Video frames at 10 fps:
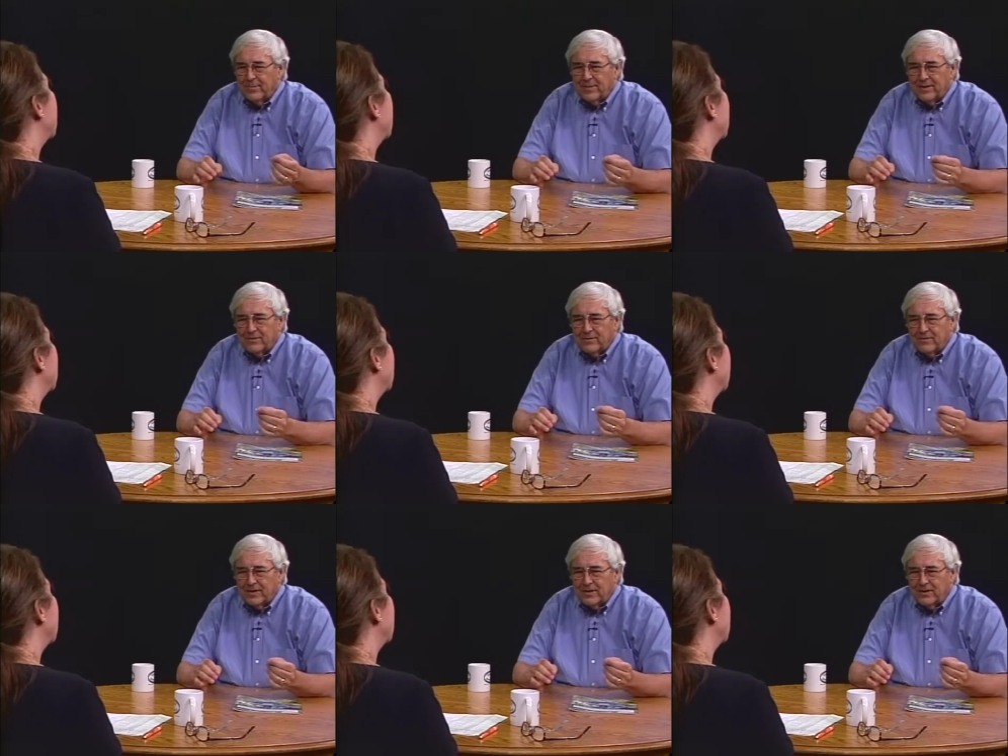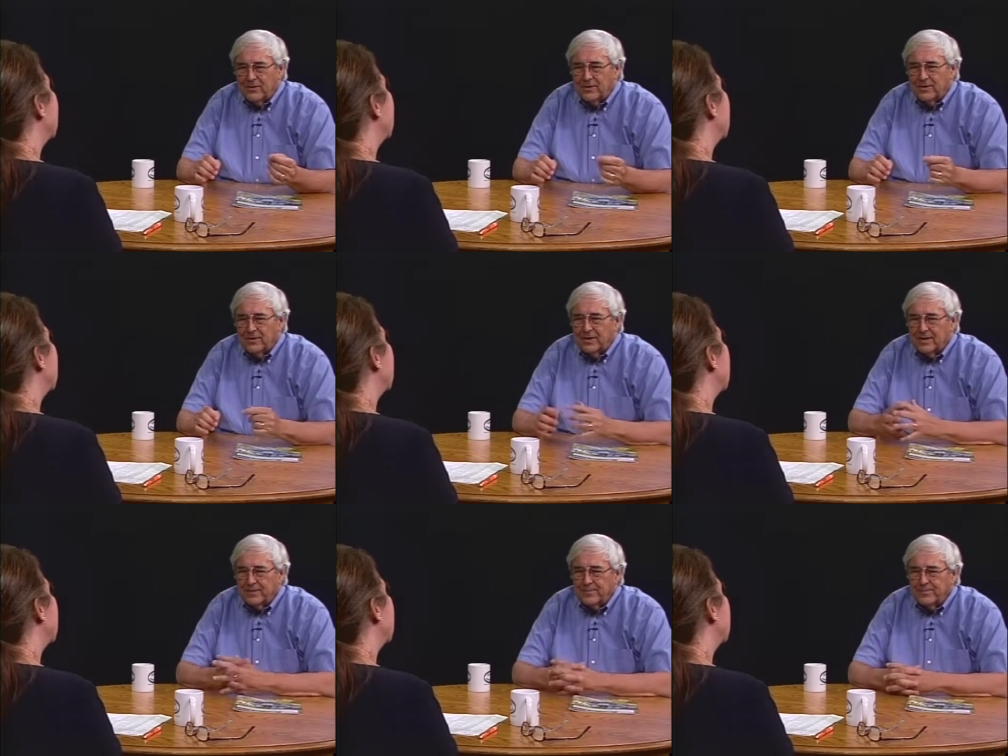it was a union
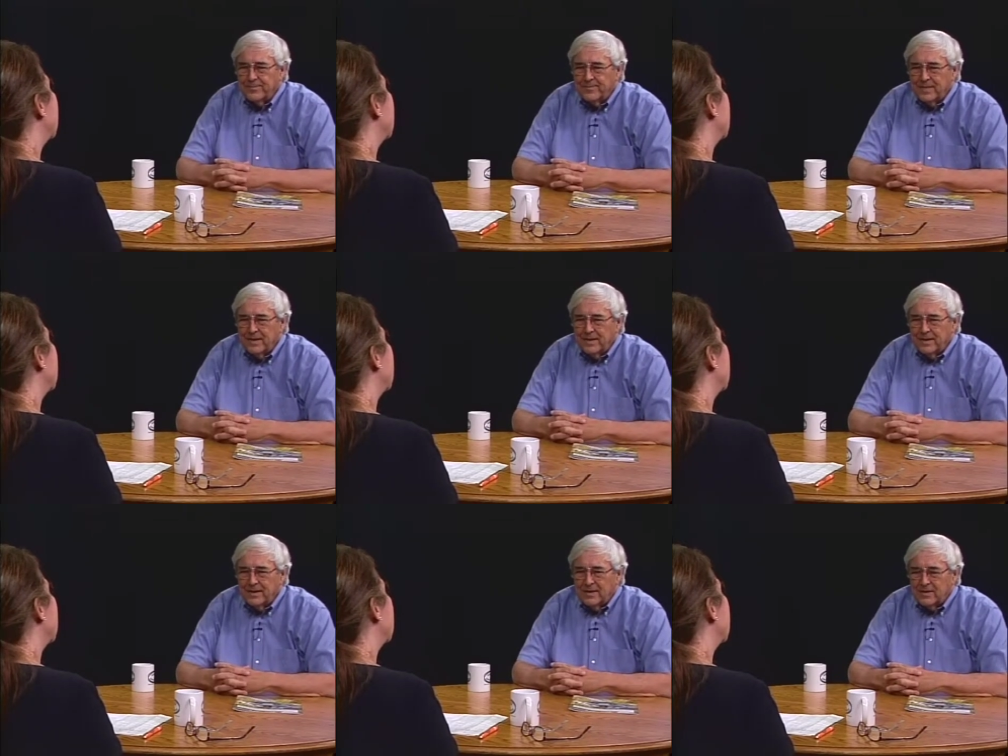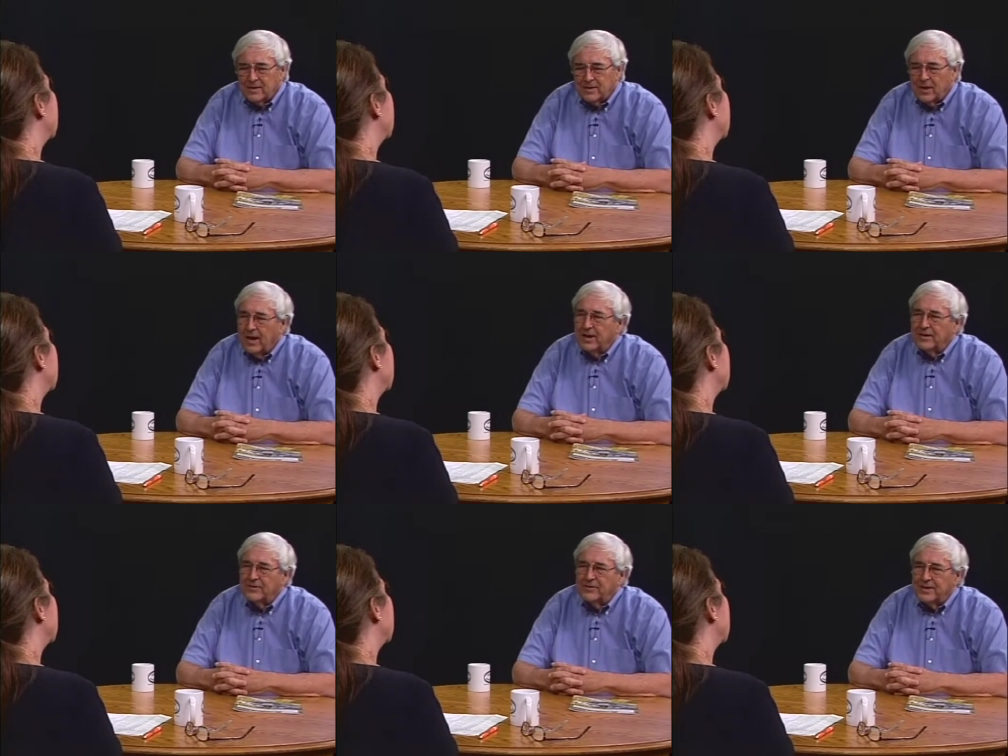uh, uh,
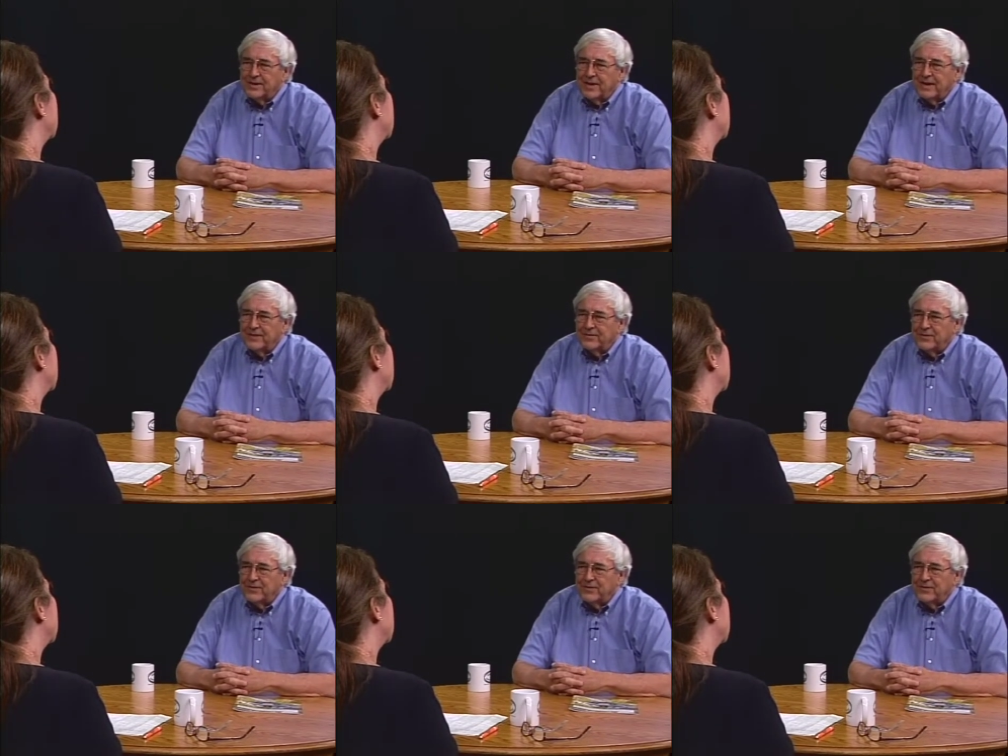college in Alliance,